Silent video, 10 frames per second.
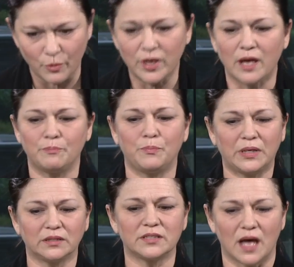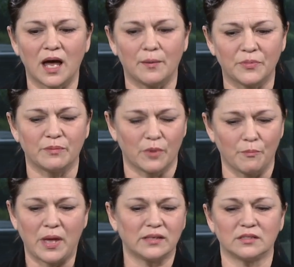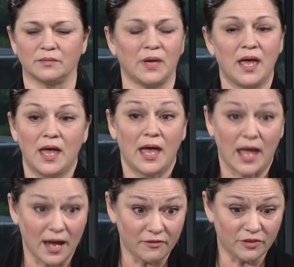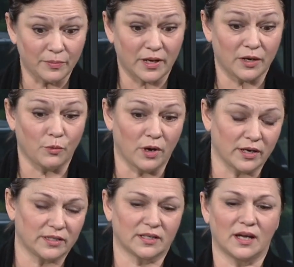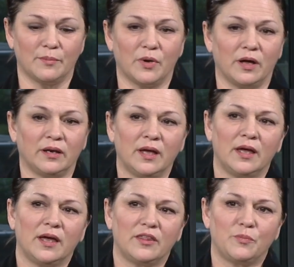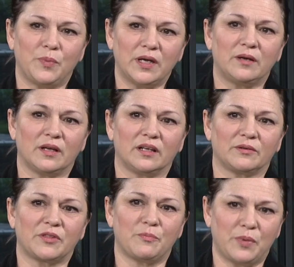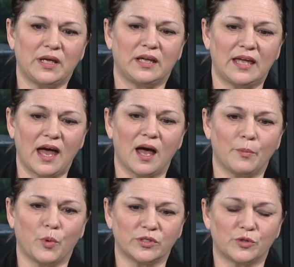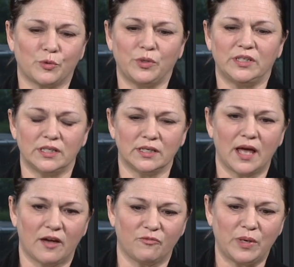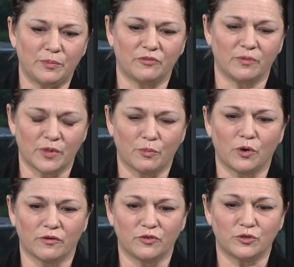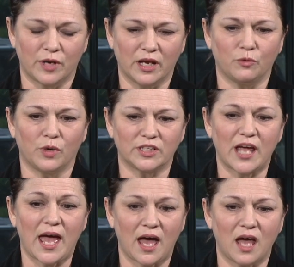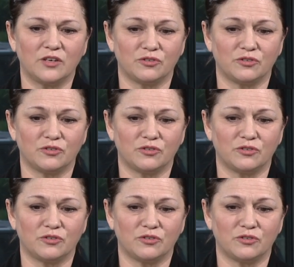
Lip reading: we had built up the momentum, everybody wanted to come on. The big gap was that we didn't have people from the Board of Trade, which had